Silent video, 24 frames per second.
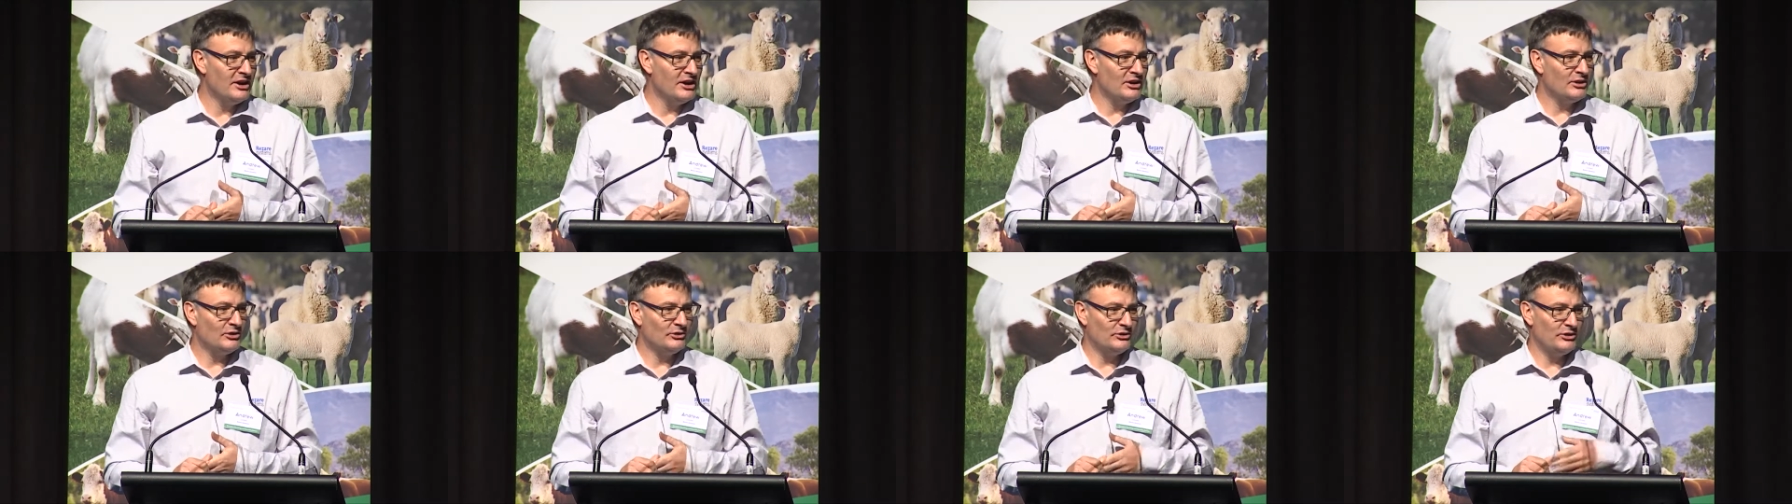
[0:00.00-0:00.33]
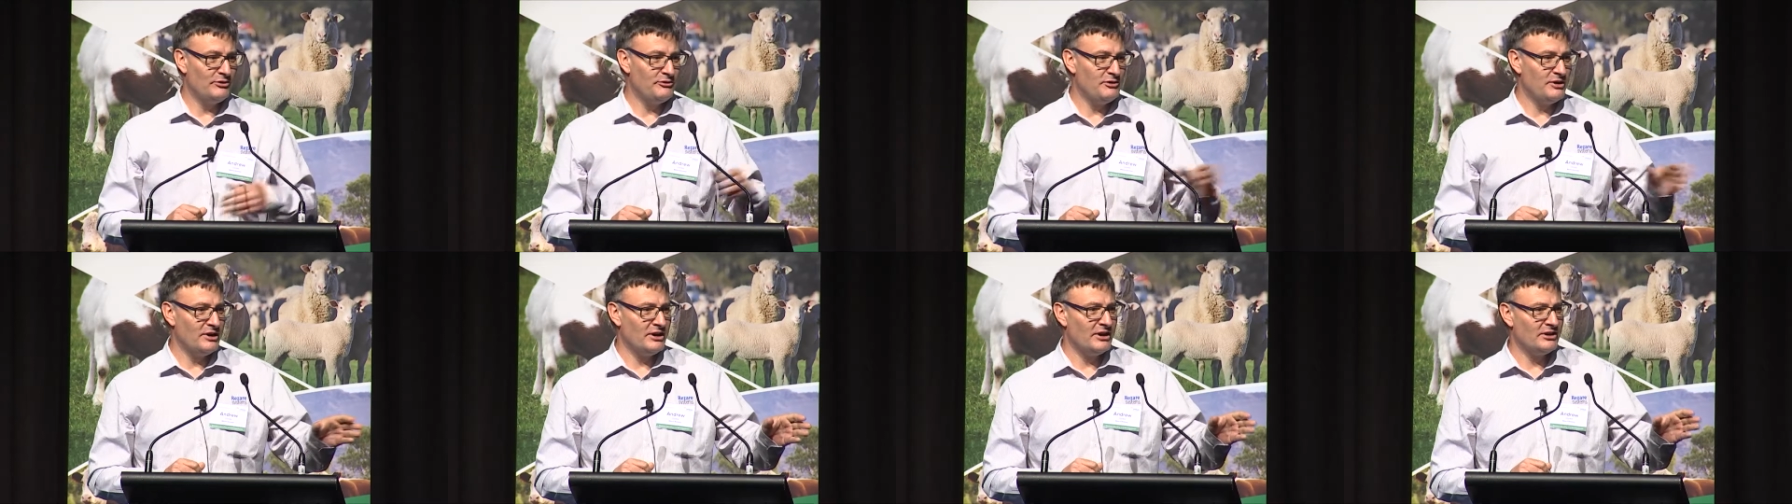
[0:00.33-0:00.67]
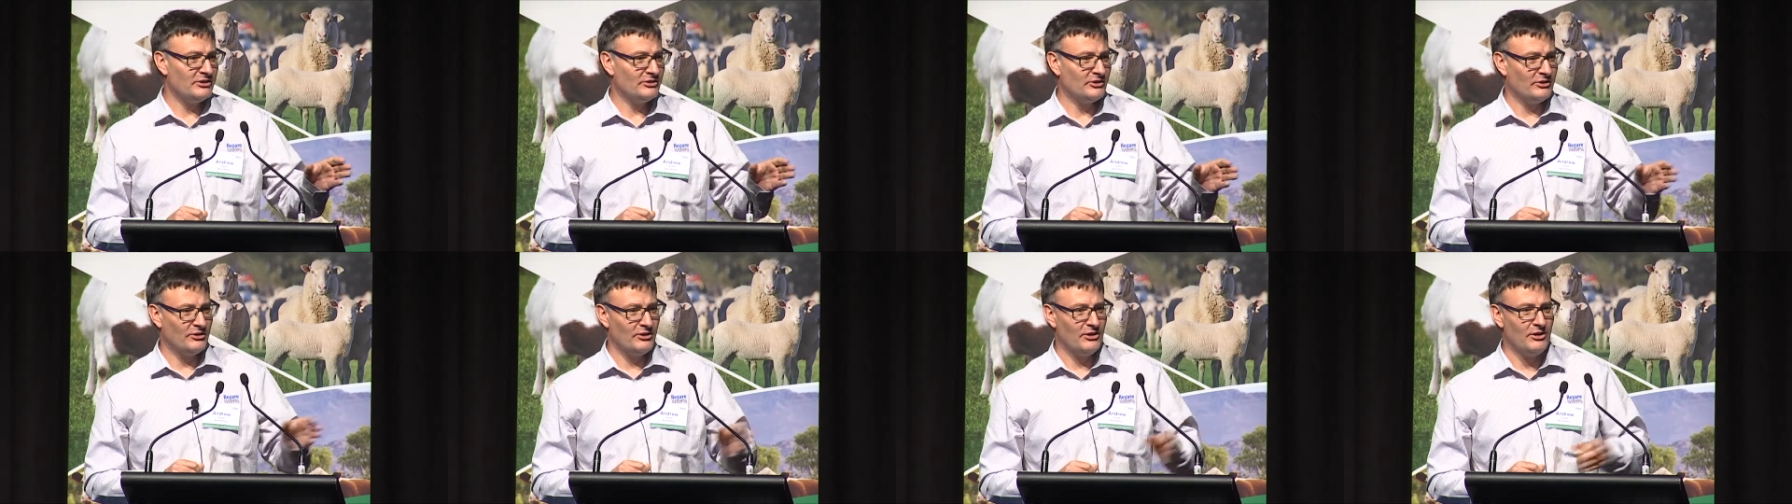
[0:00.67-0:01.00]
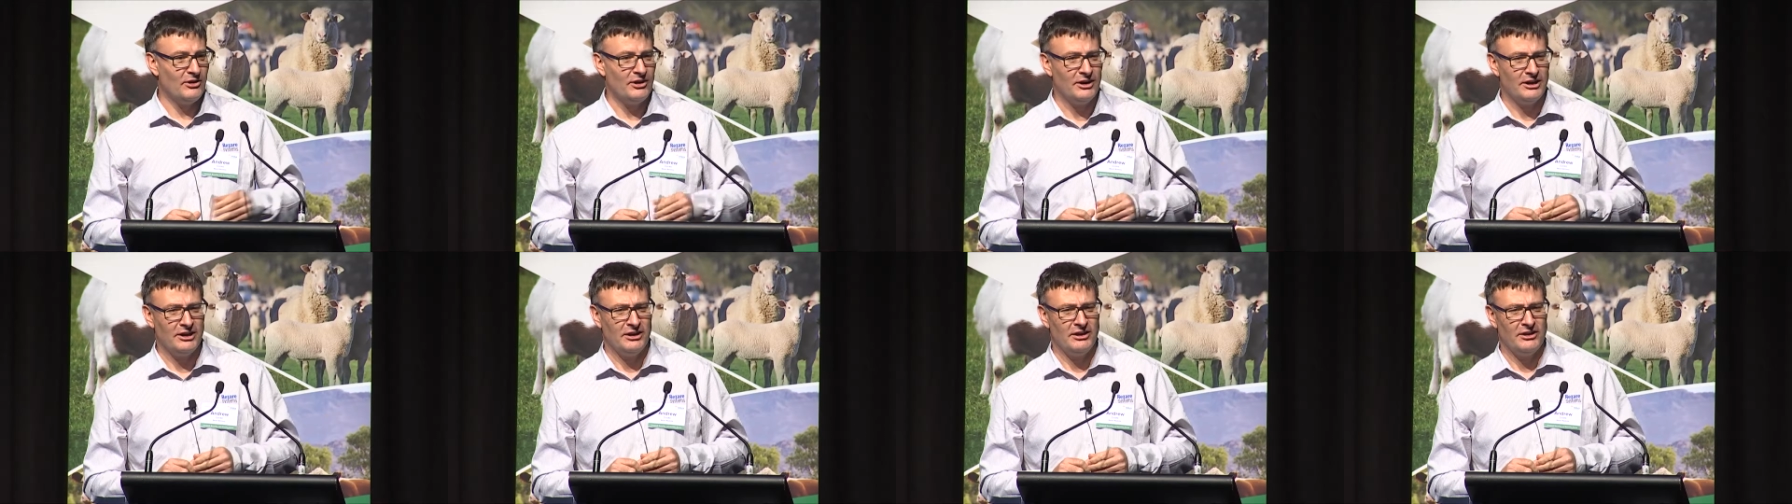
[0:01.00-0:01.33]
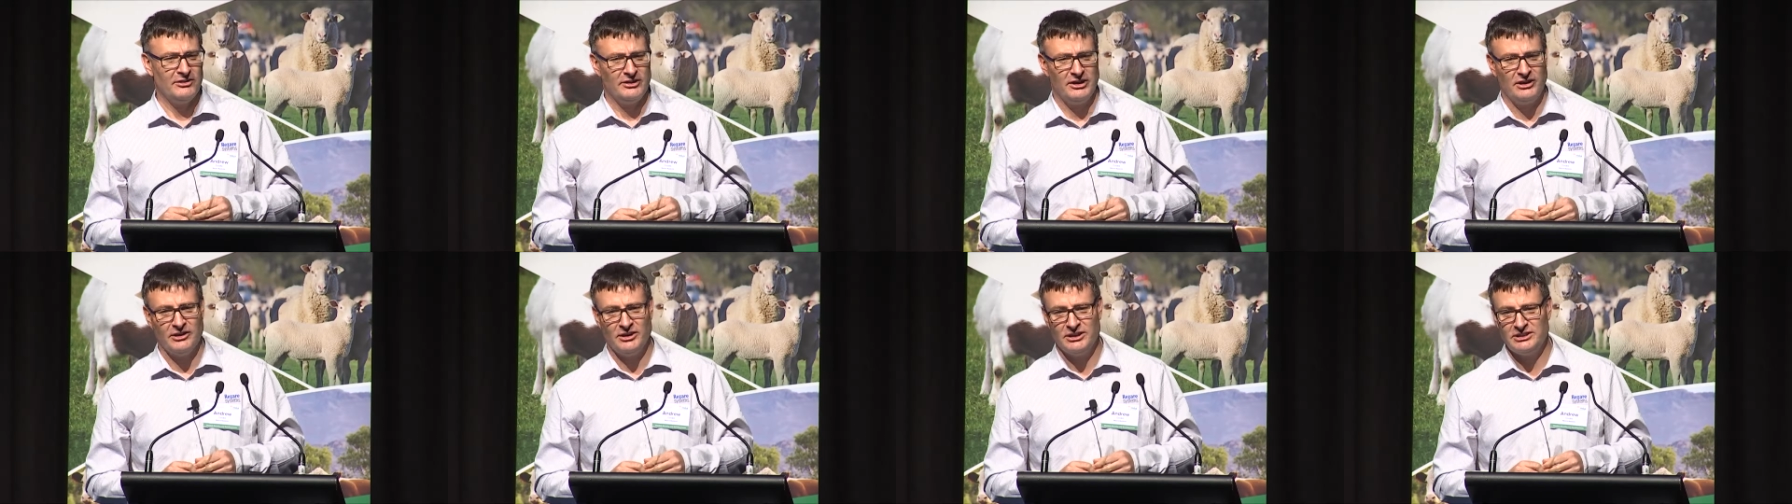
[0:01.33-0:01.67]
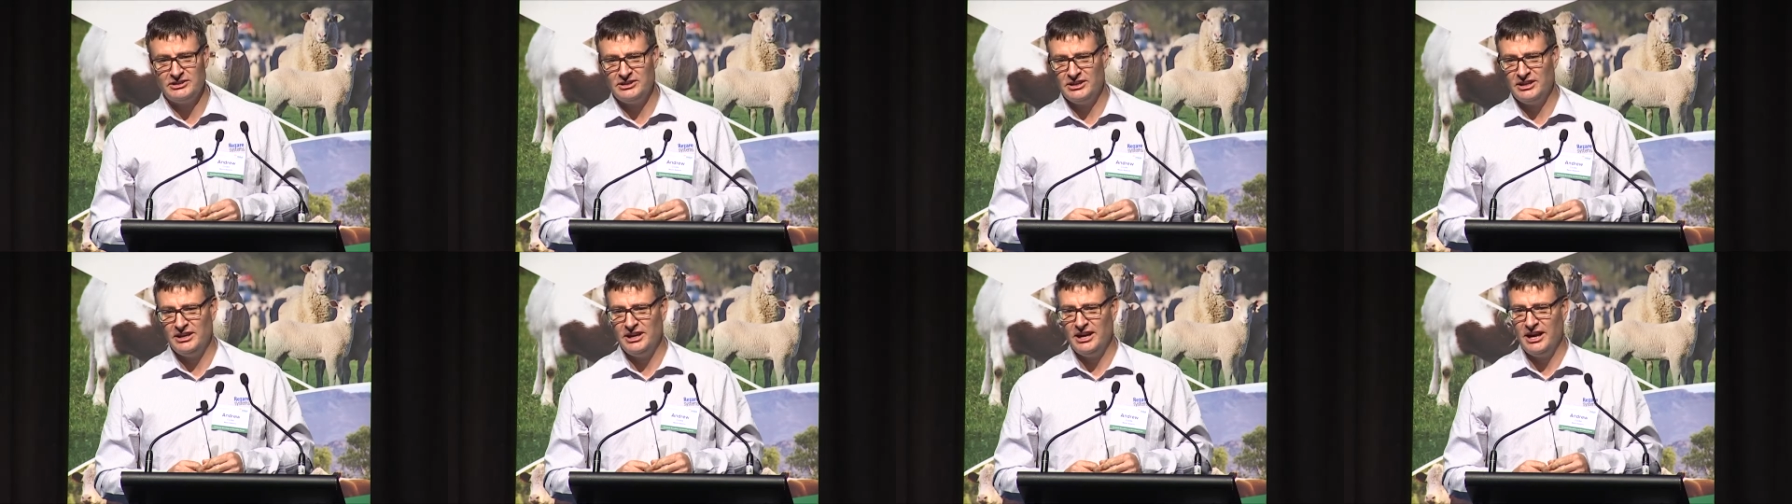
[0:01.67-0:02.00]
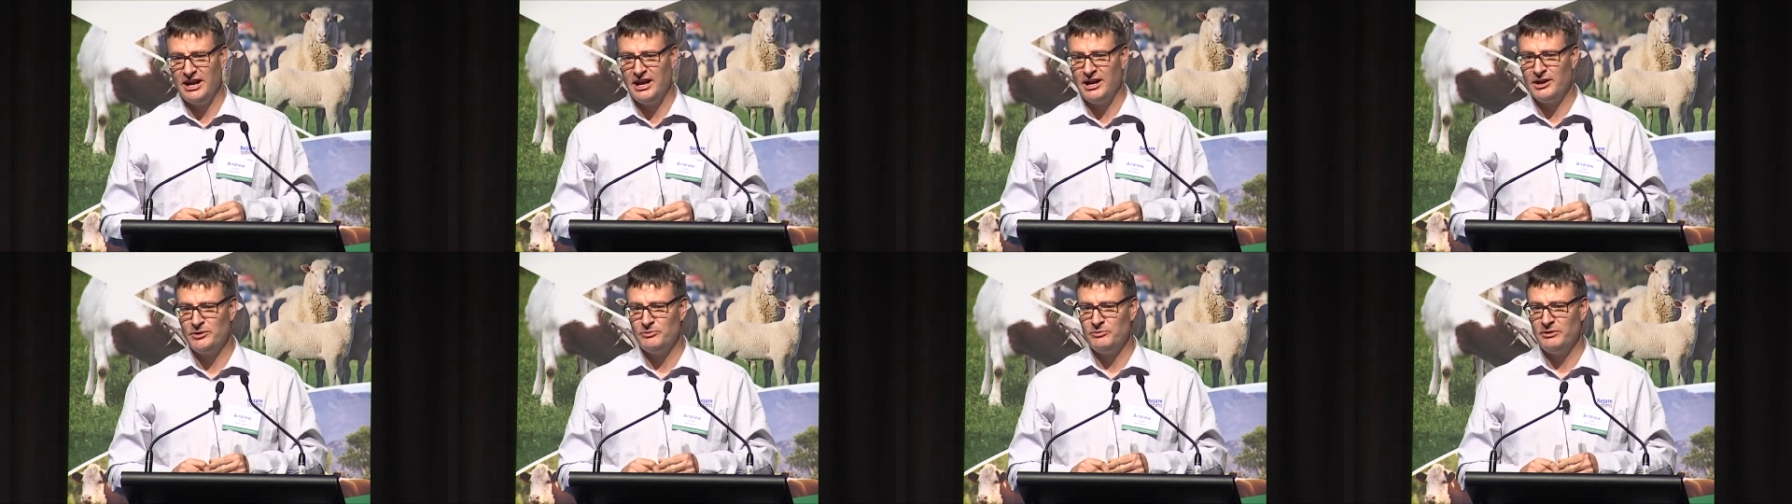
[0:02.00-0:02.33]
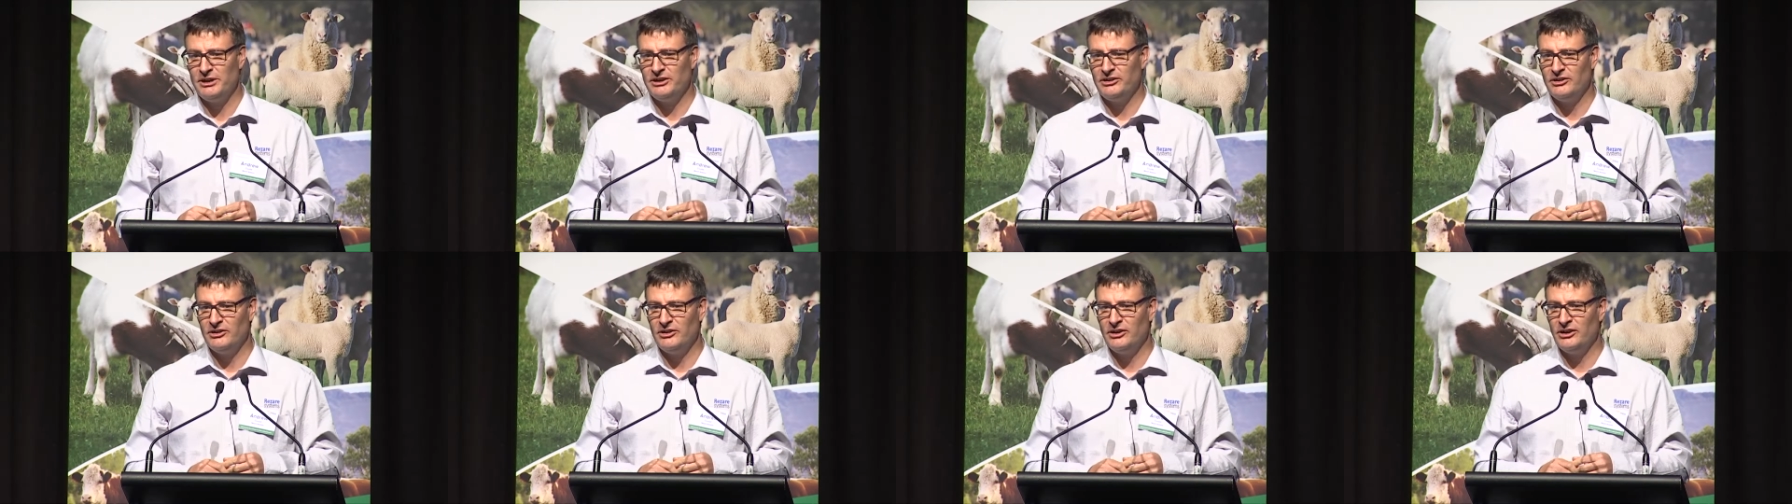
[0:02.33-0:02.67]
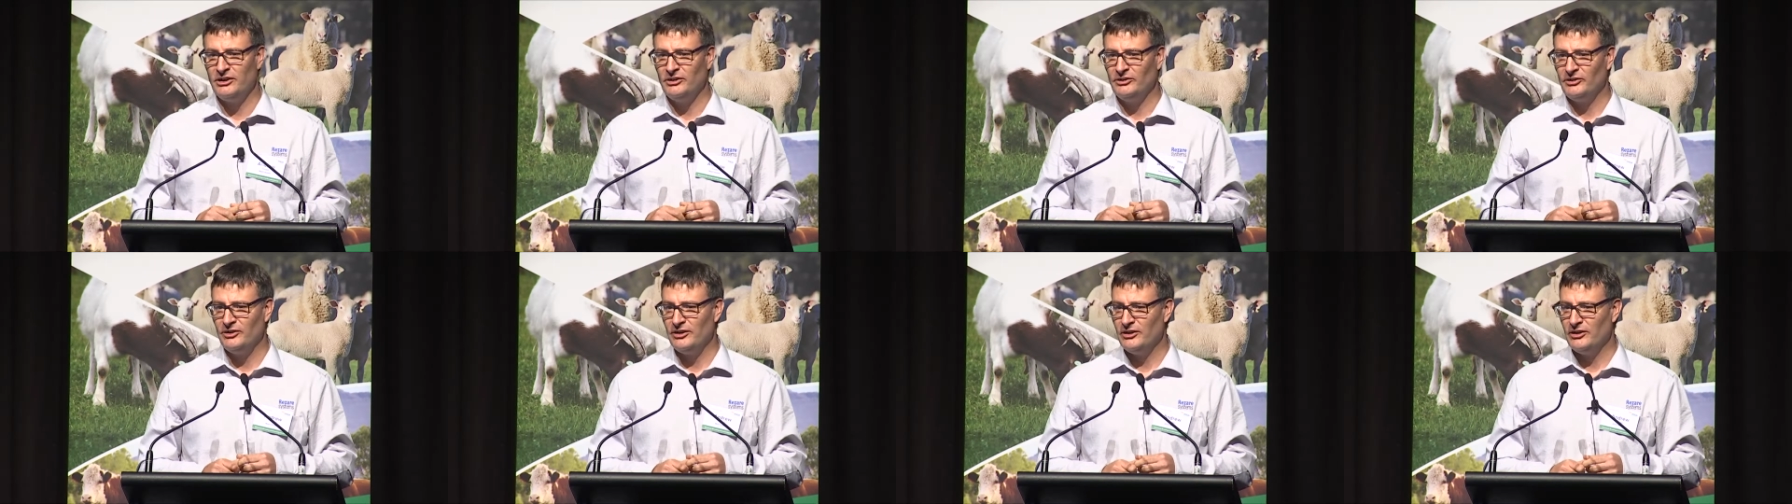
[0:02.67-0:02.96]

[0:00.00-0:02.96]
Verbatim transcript: Because if you ask the, the IT hardware guys,